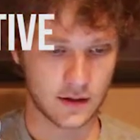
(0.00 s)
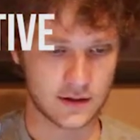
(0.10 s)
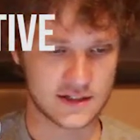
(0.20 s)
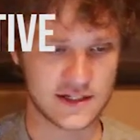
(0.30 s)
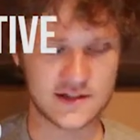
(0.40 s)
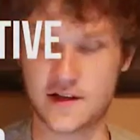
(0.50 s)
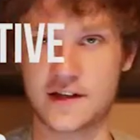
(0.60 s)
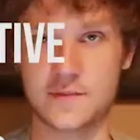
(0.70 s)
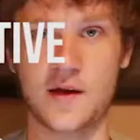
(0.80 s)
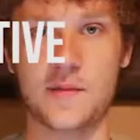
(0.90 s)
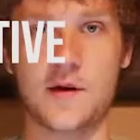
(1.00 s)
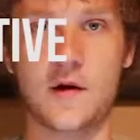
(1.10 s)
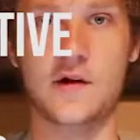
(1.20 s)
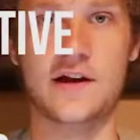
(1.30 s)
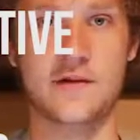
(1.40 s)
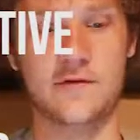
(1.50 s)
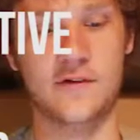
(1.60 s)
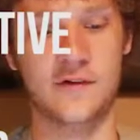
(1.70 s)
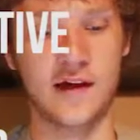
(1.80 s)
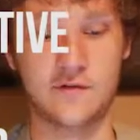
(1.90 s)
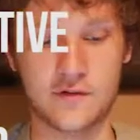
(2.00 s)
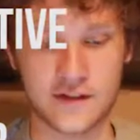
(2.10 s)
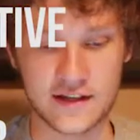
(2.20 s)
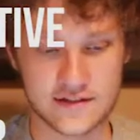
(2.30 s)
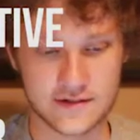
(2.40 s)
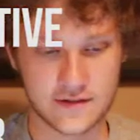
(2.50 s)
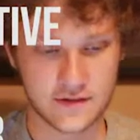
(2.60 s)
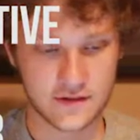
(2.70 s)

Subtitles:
It's just not explained by ordinary forgetfulness.